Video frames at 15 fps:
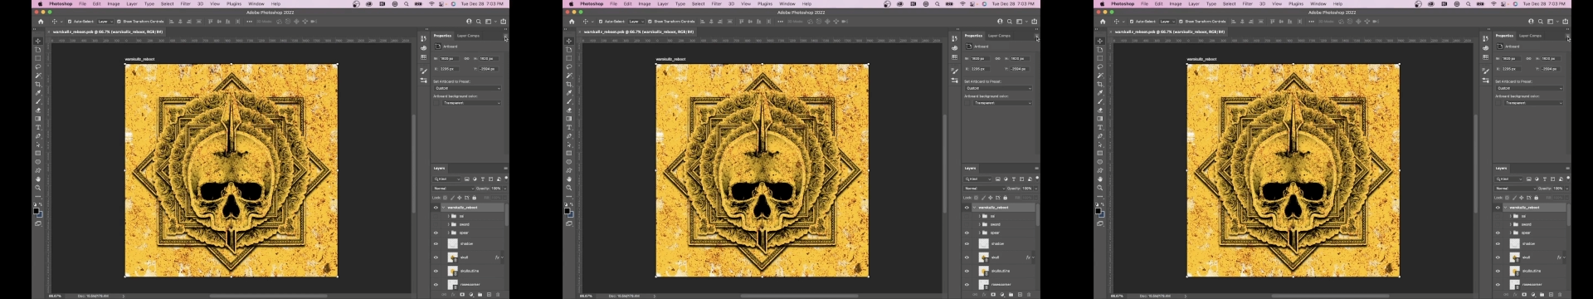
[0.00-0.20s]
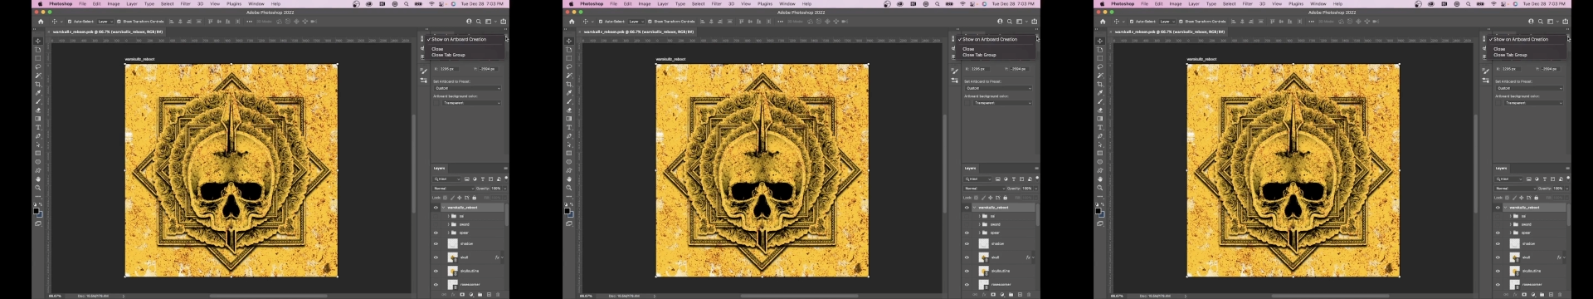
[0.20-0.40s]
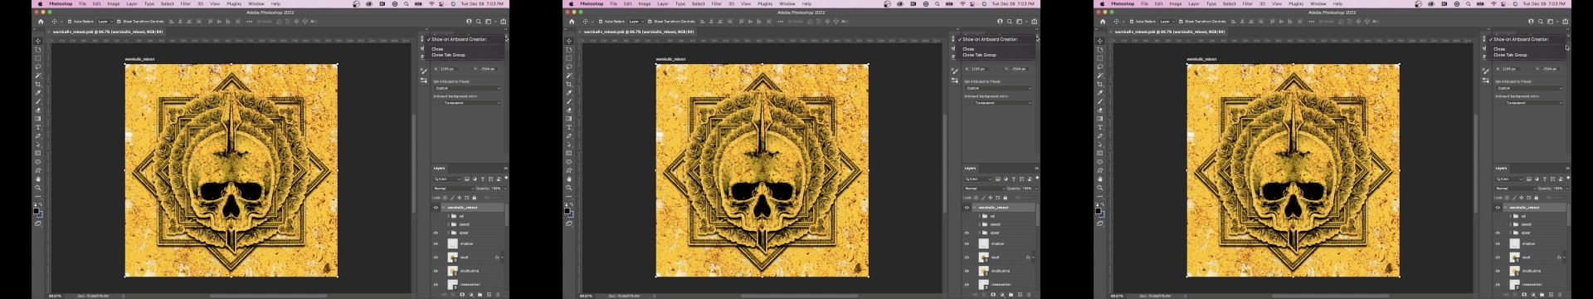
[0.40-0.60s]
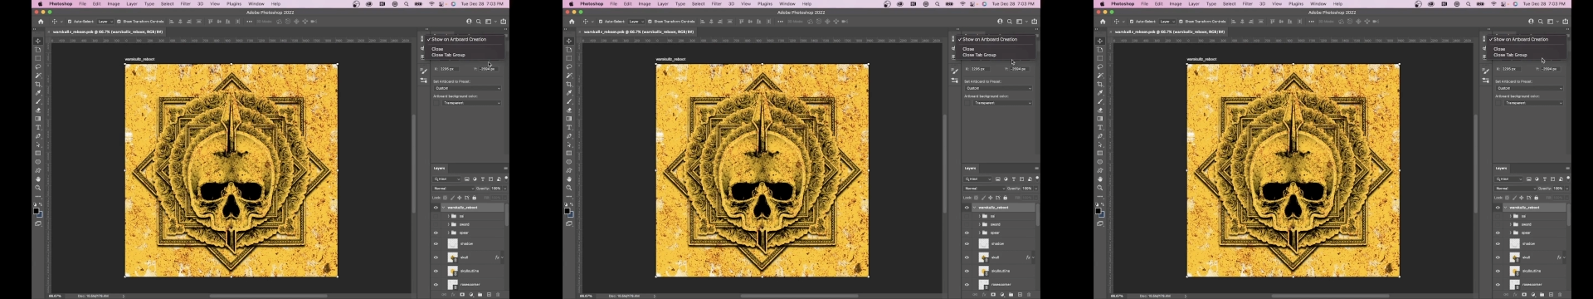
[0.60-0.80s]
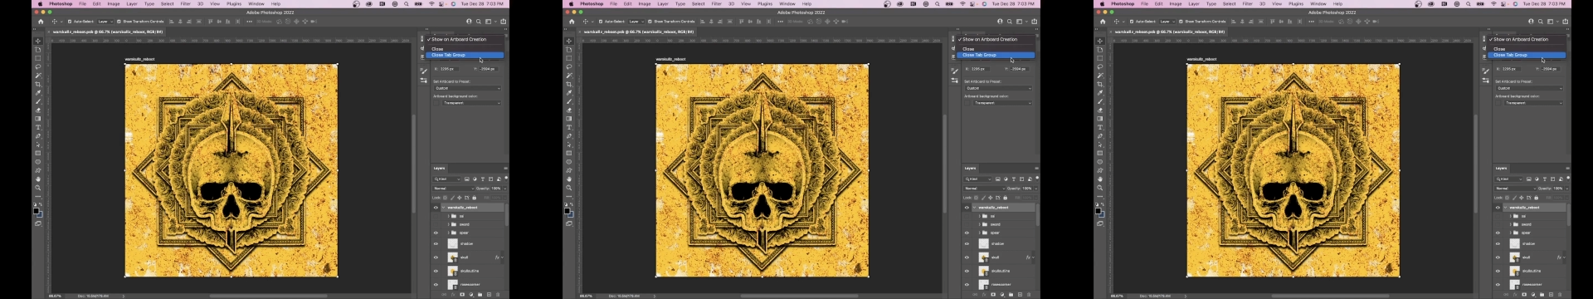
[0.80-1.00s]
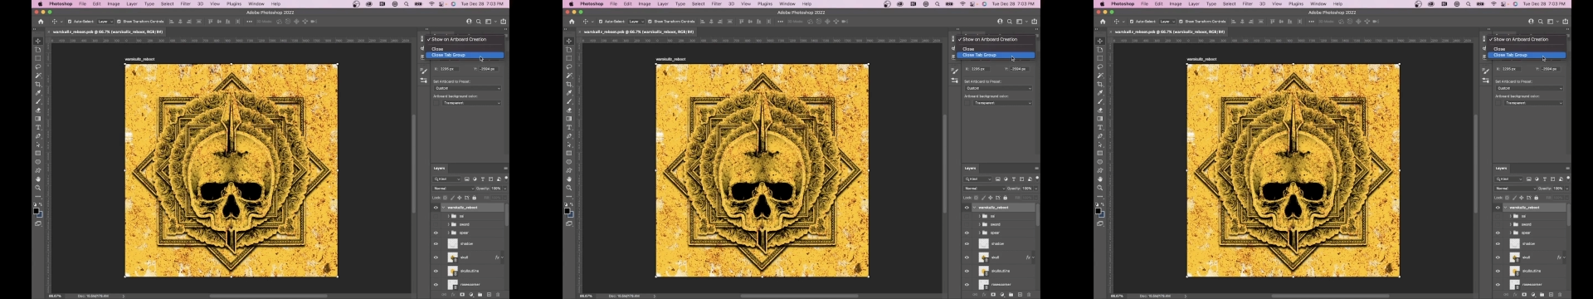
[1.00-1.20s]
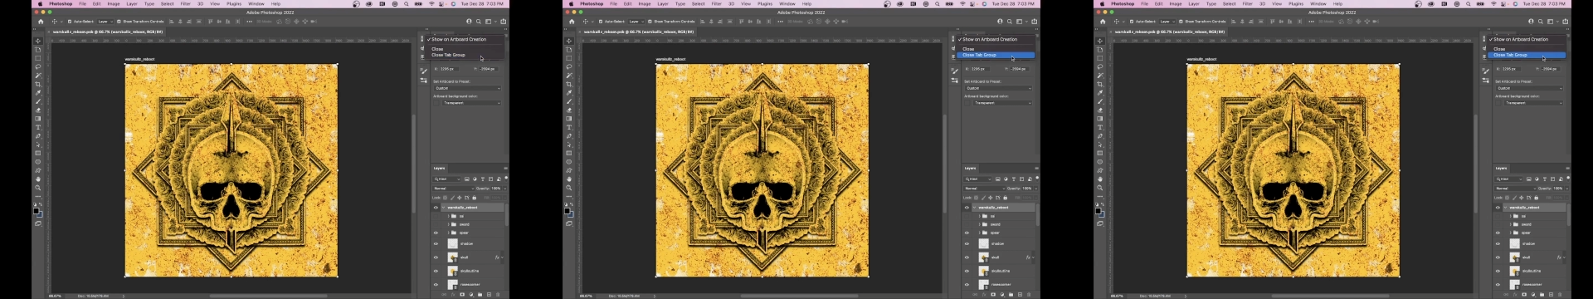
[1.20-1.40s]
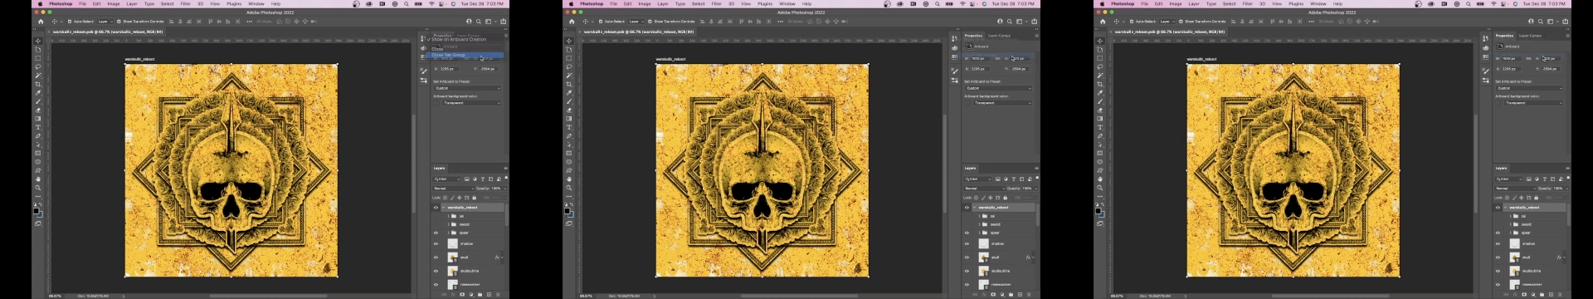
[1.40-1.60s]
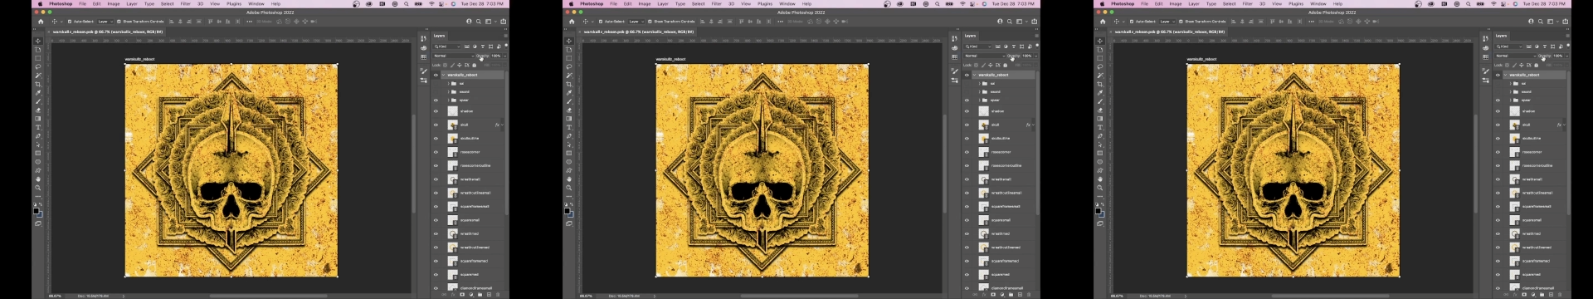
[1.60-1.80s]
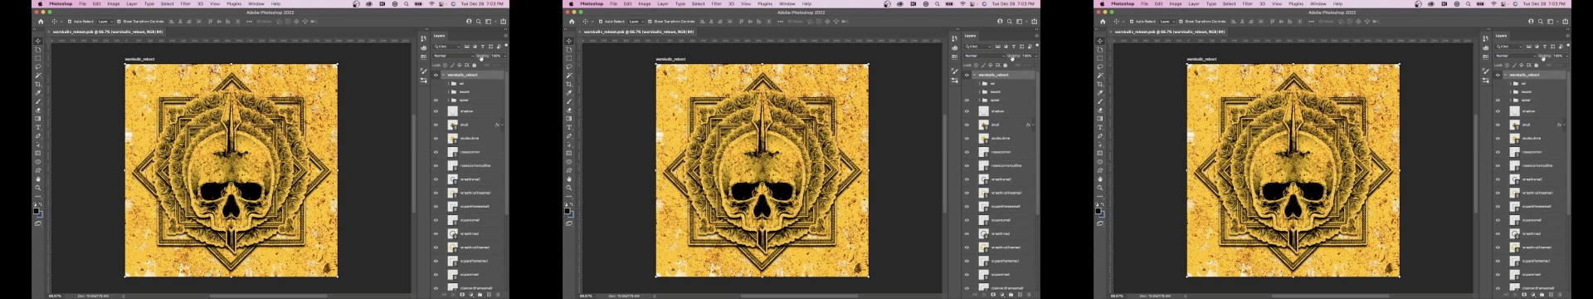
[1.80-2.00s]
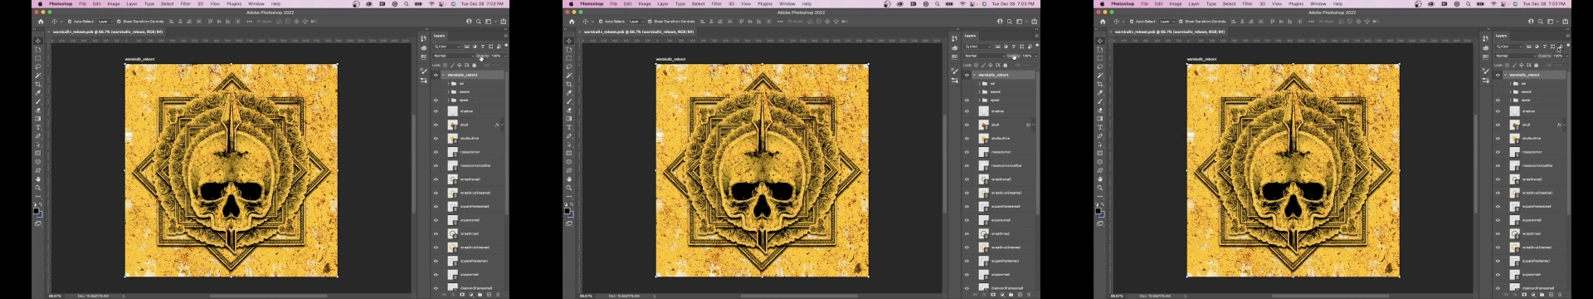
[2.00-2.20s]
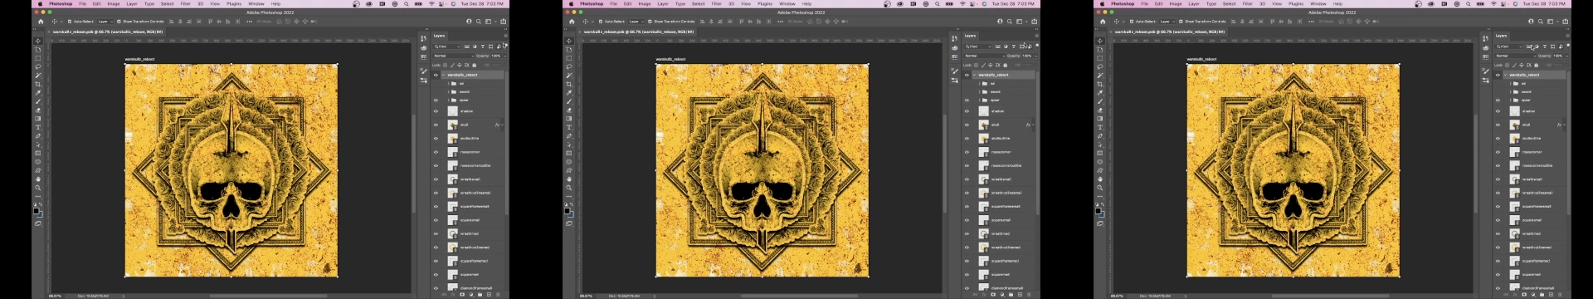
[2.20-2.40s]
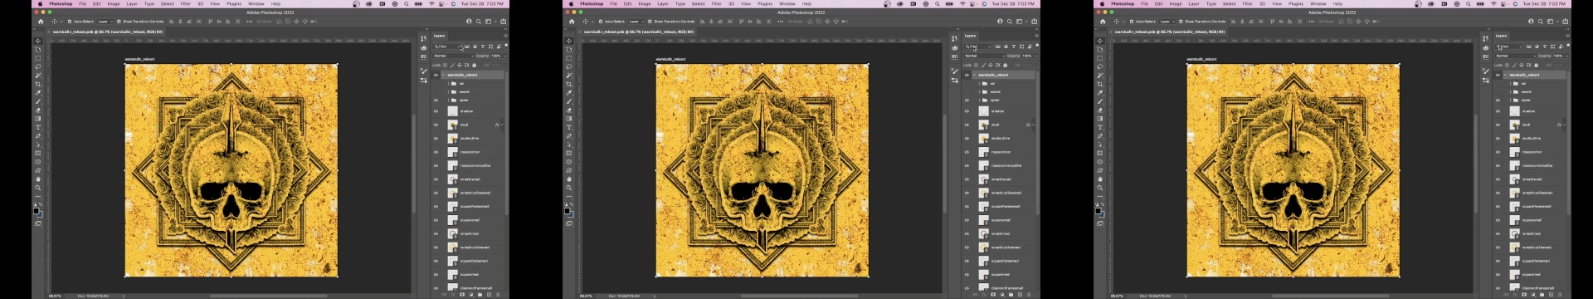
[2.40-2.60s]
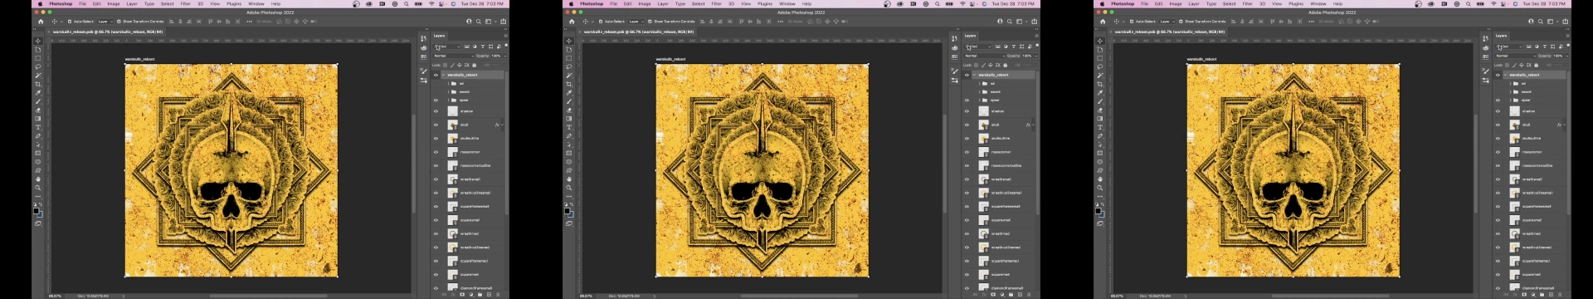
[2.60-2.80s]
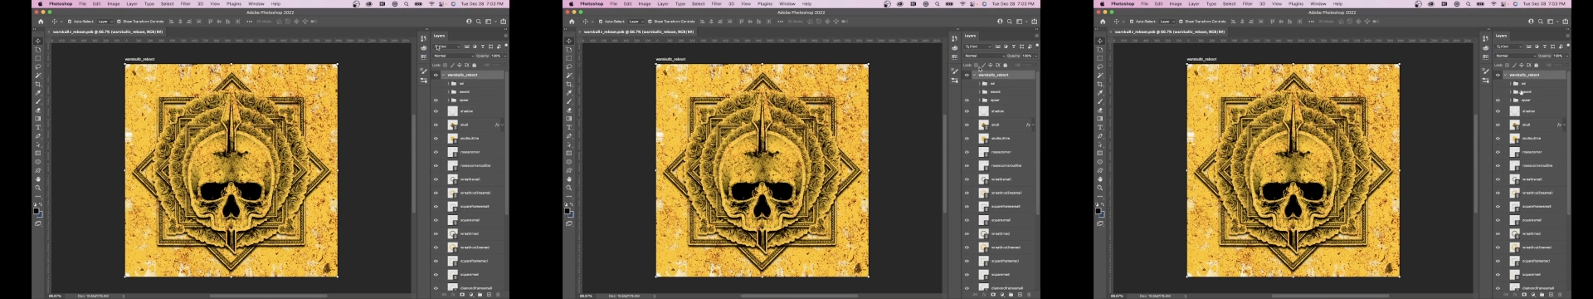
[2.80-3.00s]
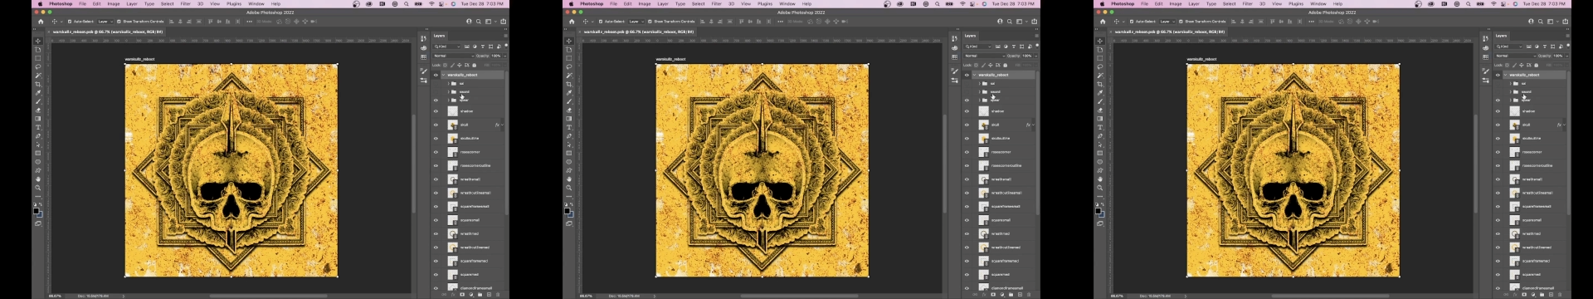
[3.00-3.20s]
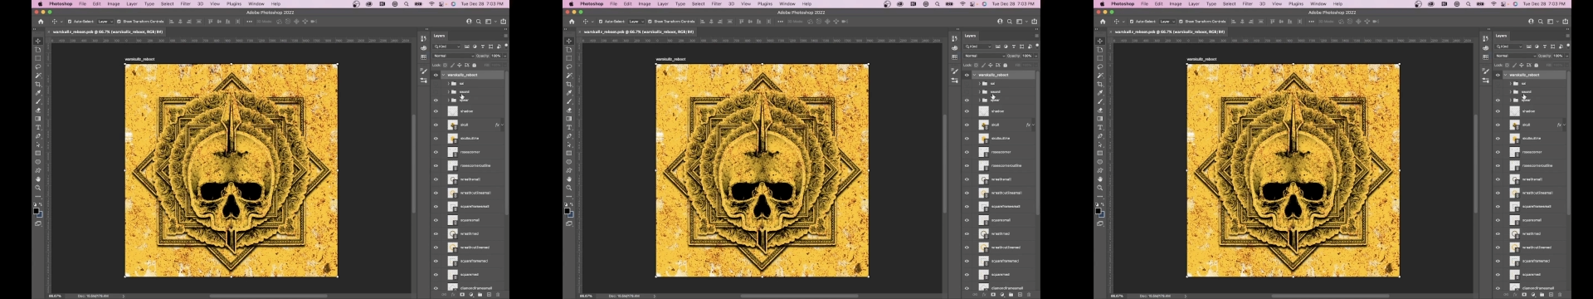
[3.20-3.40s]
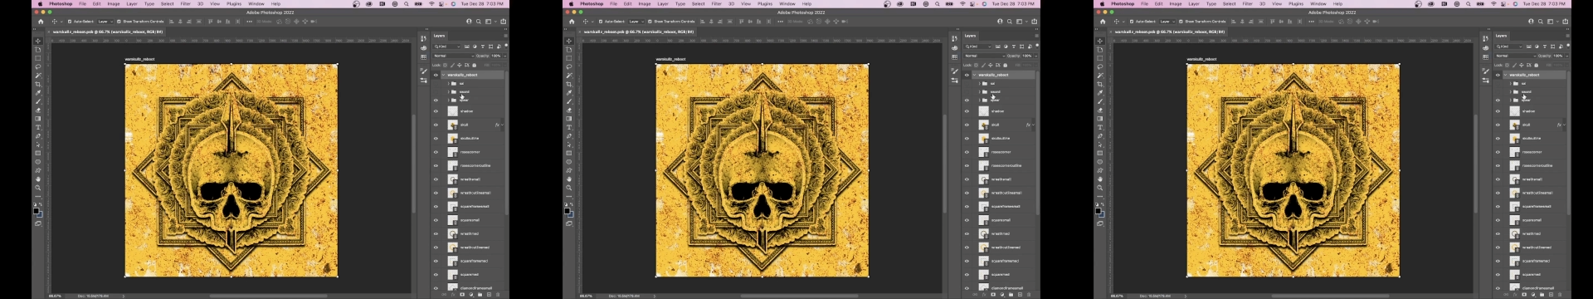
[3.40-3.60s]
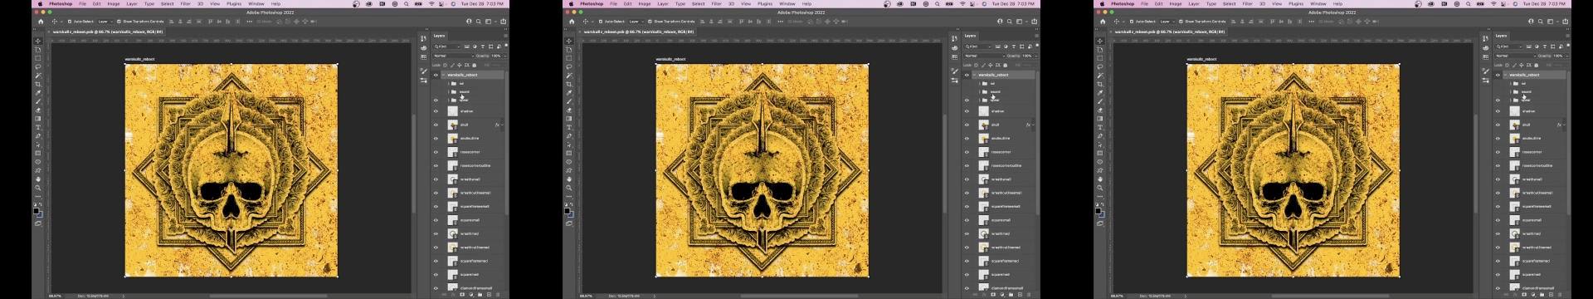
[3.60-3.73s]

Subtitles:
Nobody's mouth can be seen.